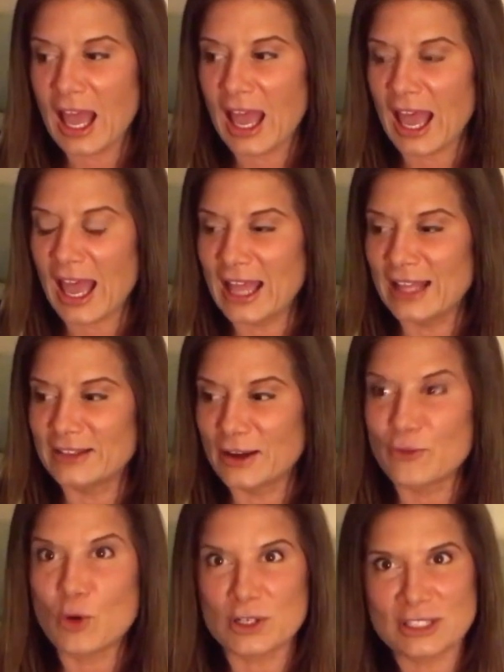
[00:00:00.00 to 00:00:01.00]
And of
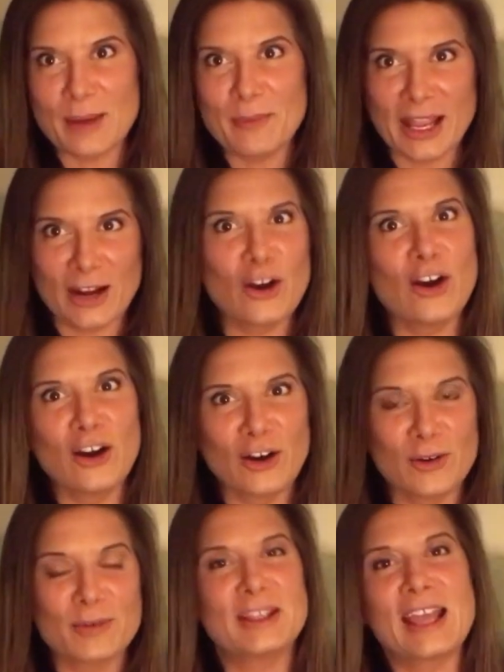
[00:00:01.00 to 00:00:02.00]
course that made
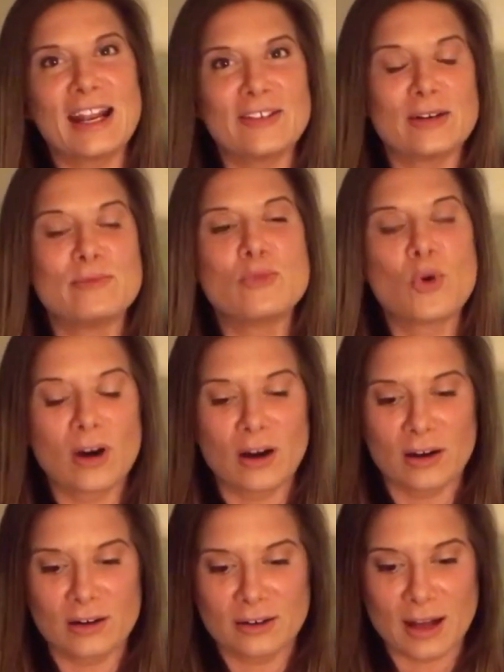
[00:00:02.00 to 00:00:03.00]
her get even
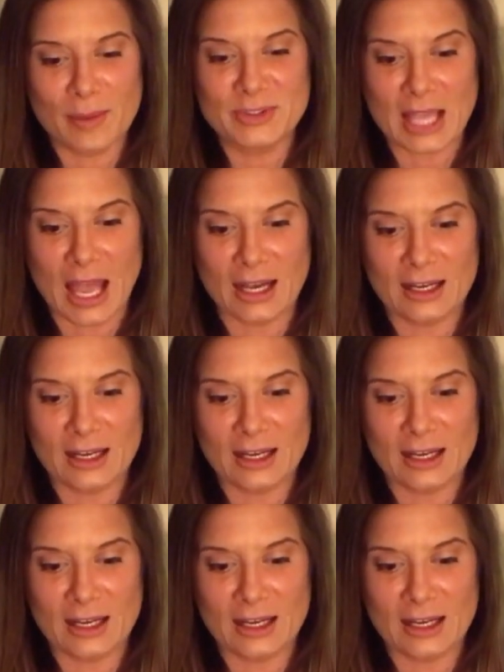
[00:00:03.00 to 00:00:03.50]
more upset.